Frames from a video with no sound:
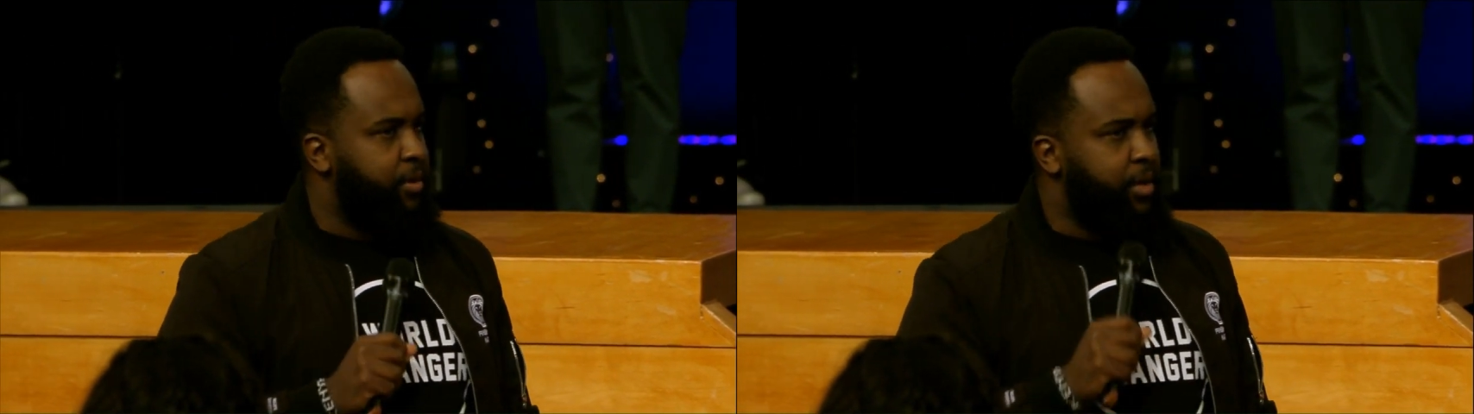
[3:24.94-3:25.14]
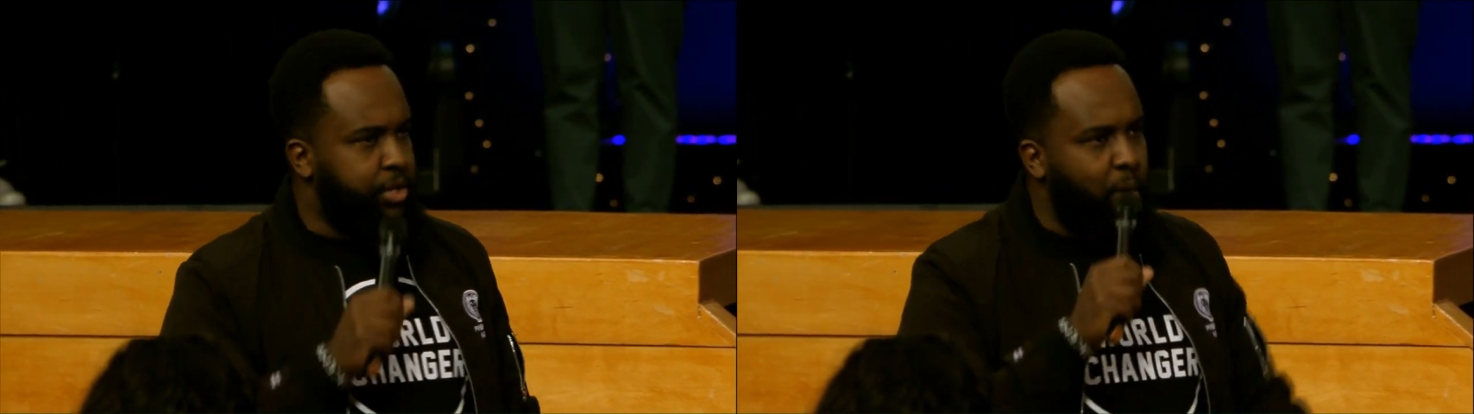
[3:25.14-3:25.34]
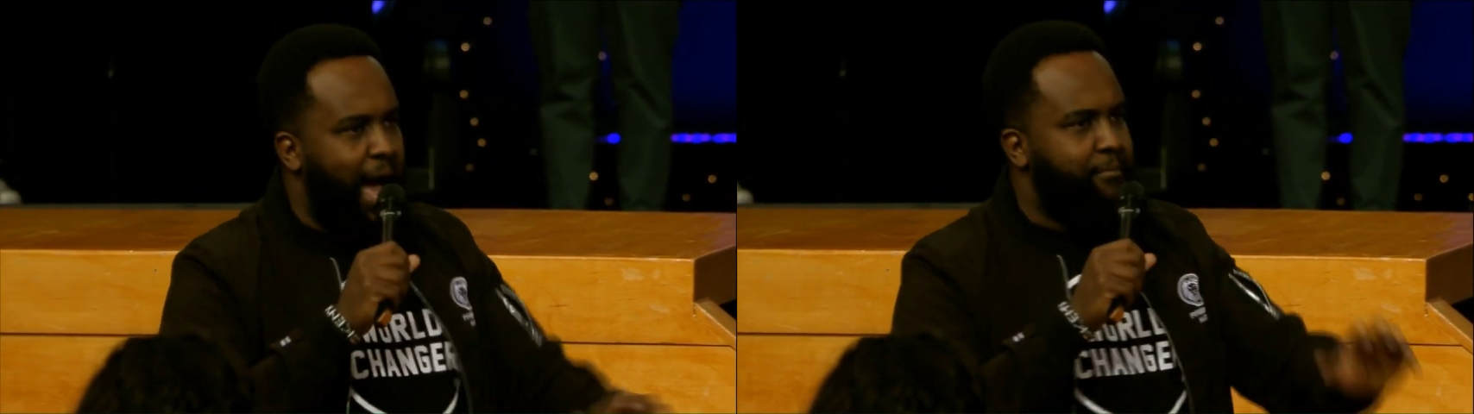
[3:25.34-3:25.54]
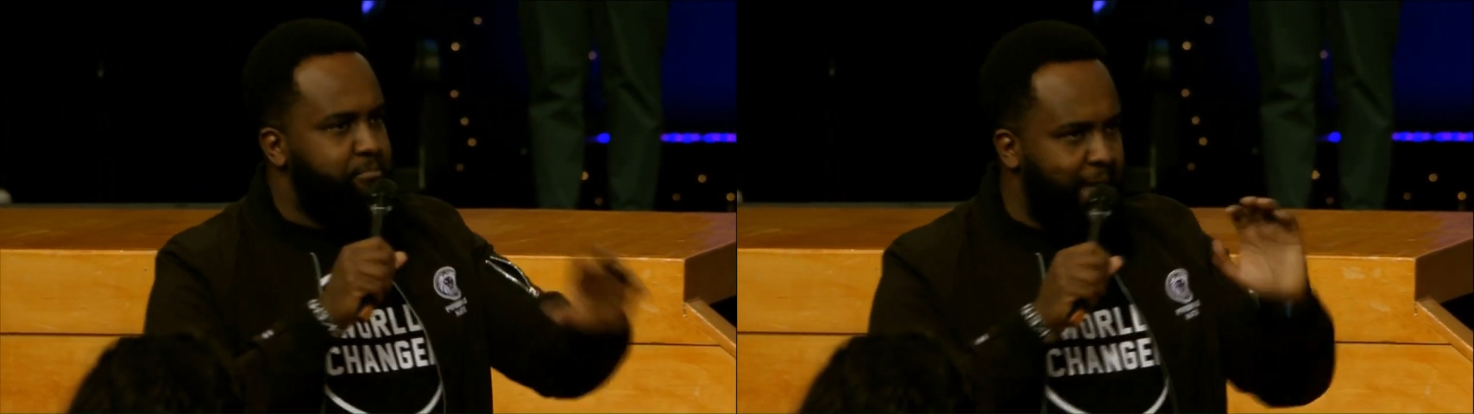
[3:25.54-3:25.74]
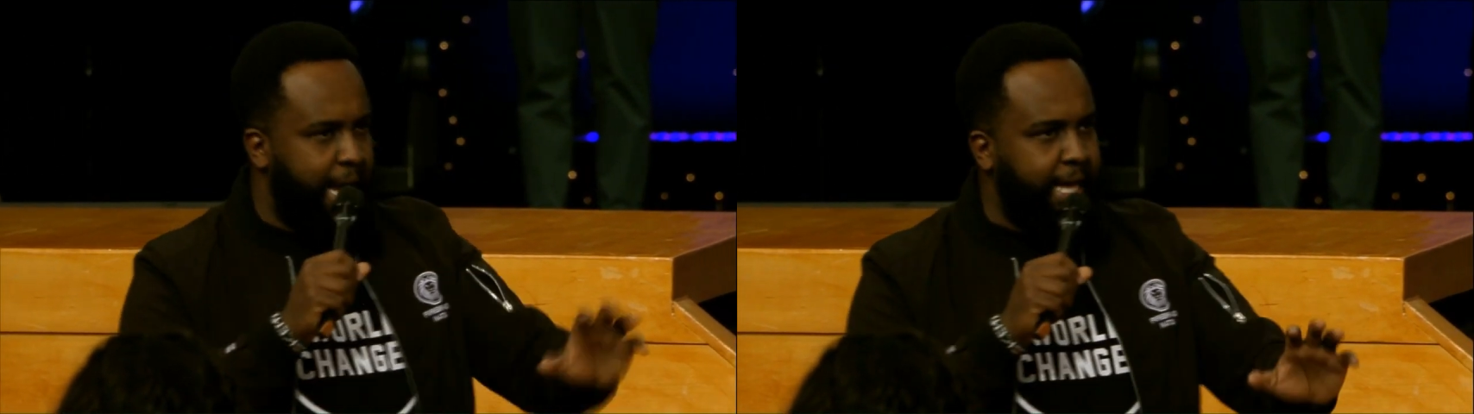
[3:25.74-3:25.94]
You have
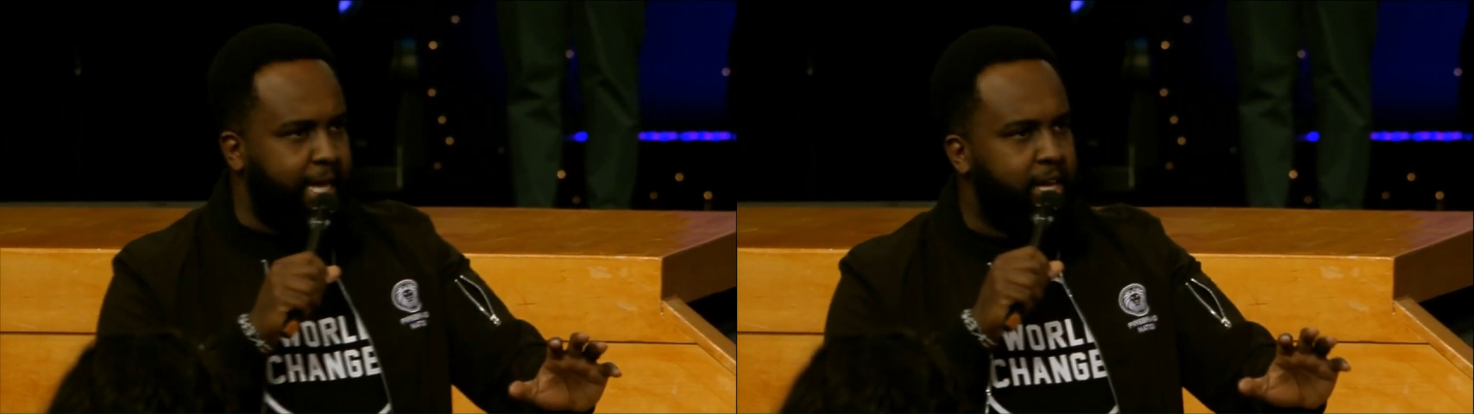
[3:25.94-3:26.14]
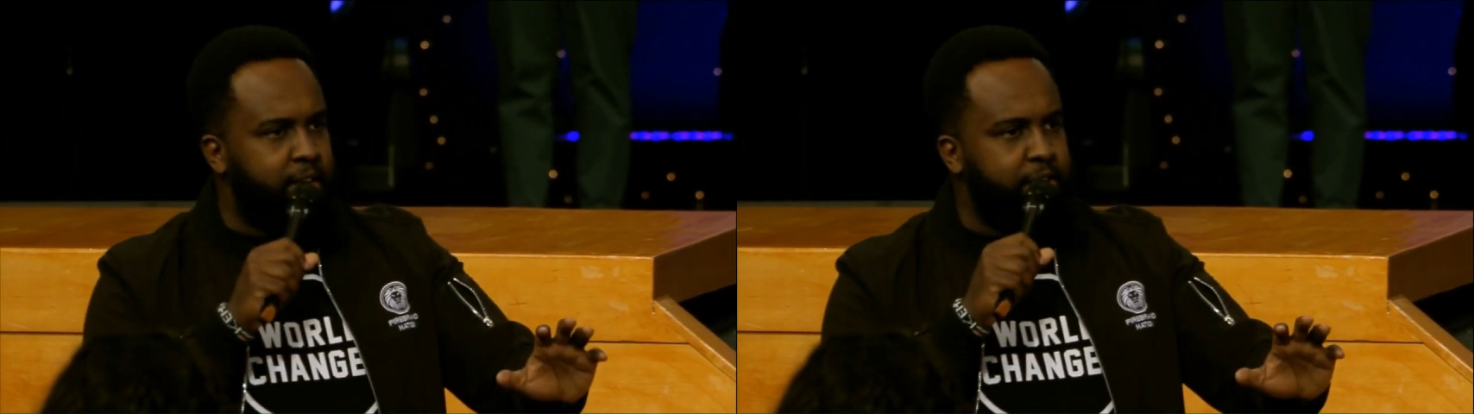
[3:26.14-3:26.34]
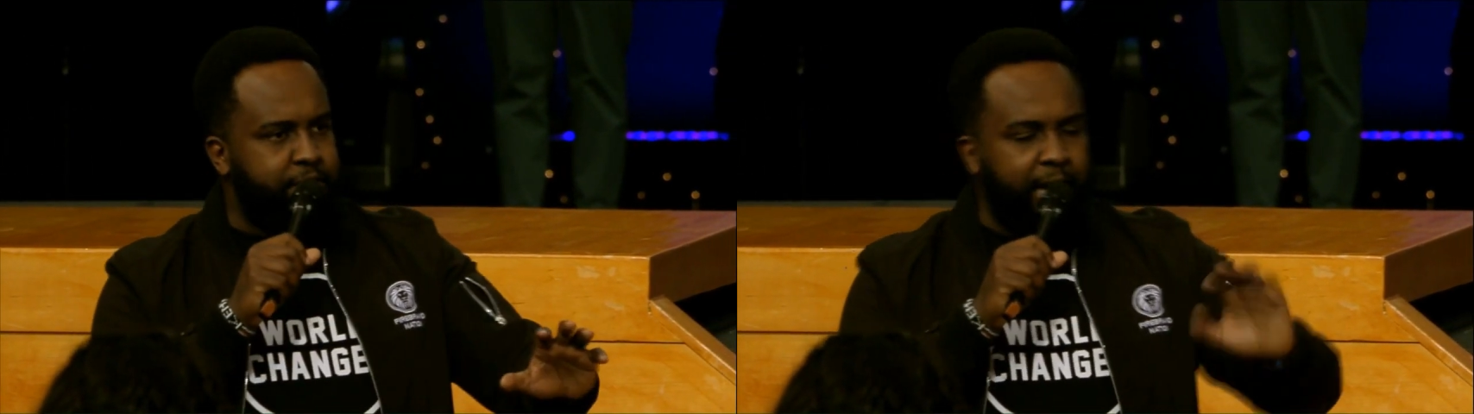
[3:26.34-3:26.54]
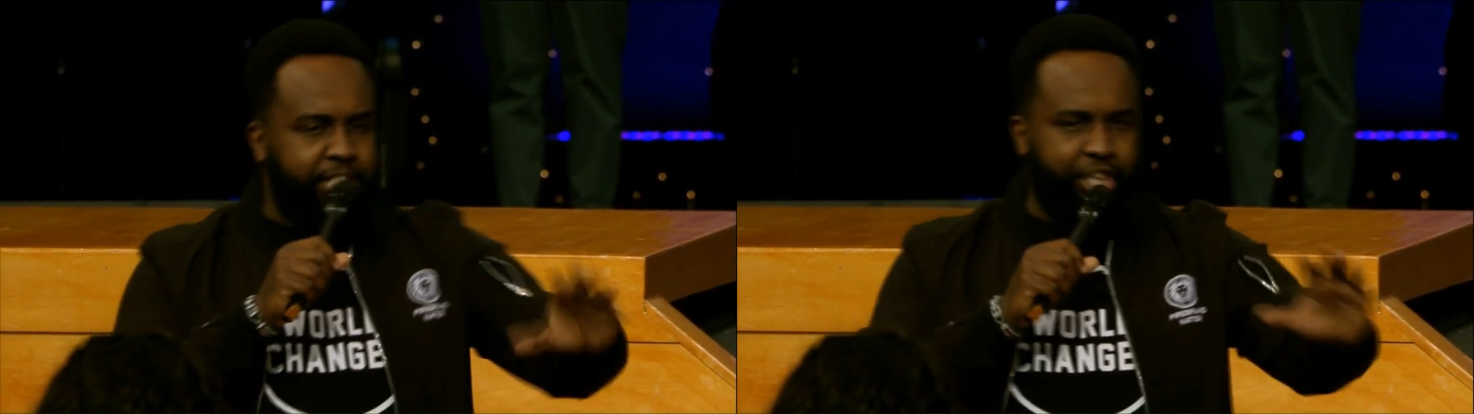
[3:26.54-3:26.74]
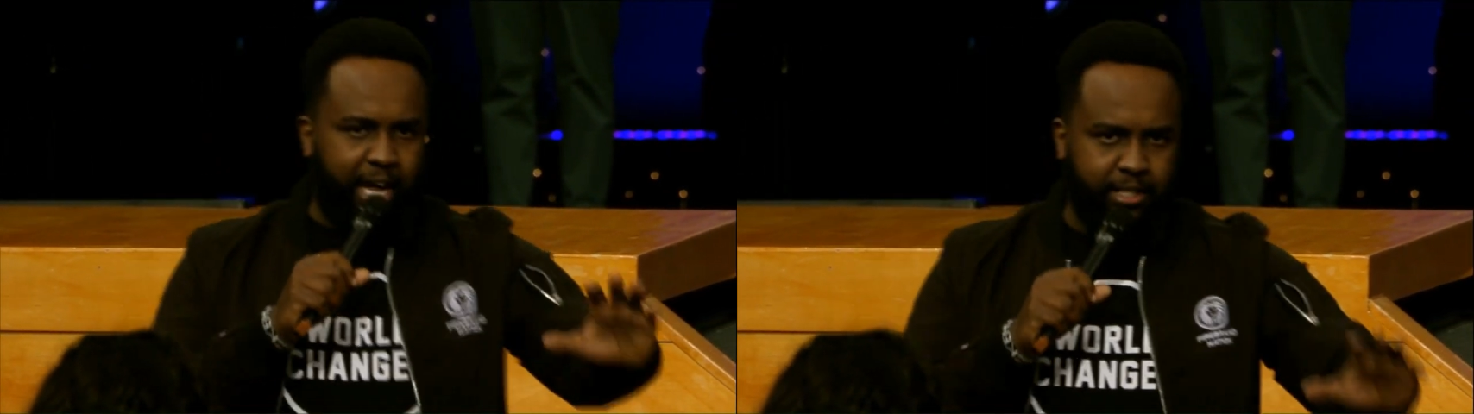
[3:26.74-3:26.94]
many
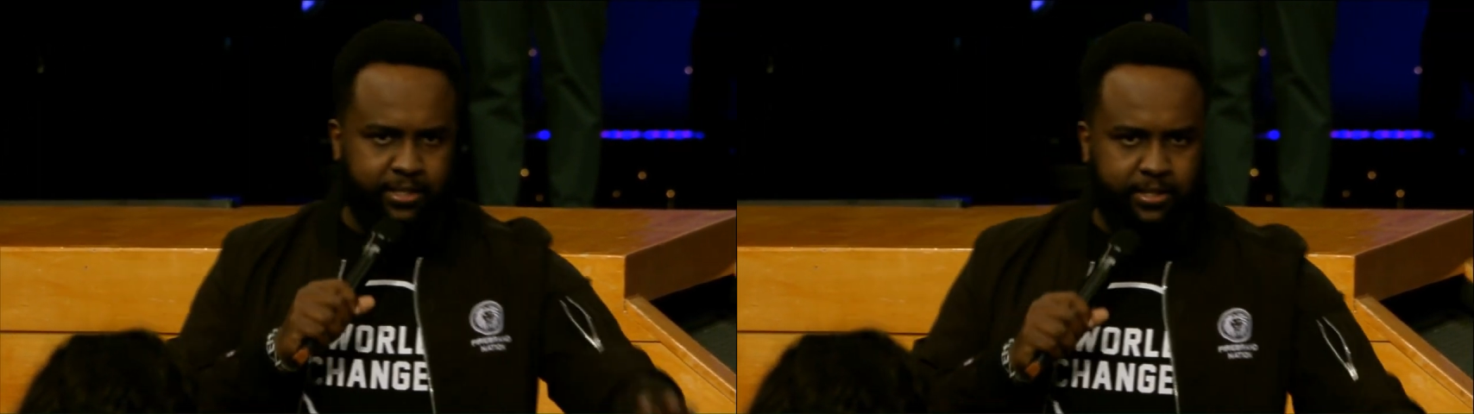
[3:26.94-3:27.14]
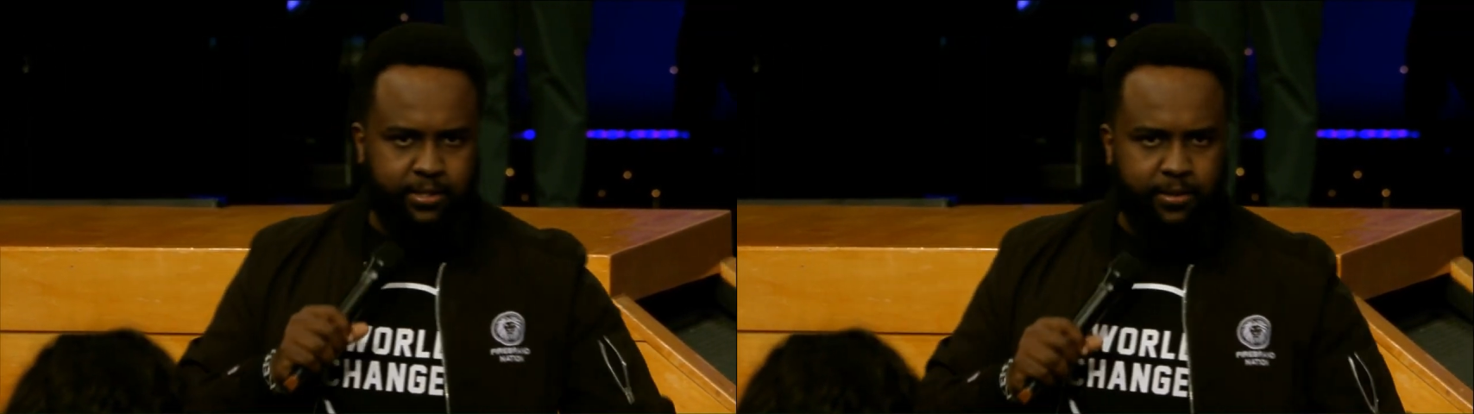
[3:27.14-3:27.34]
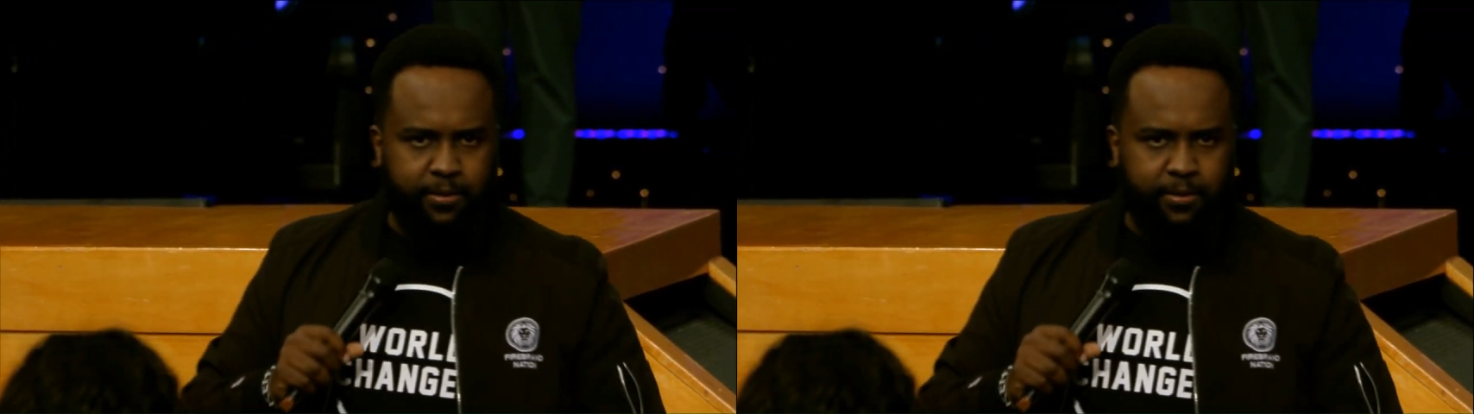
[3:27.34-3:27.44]
teachers.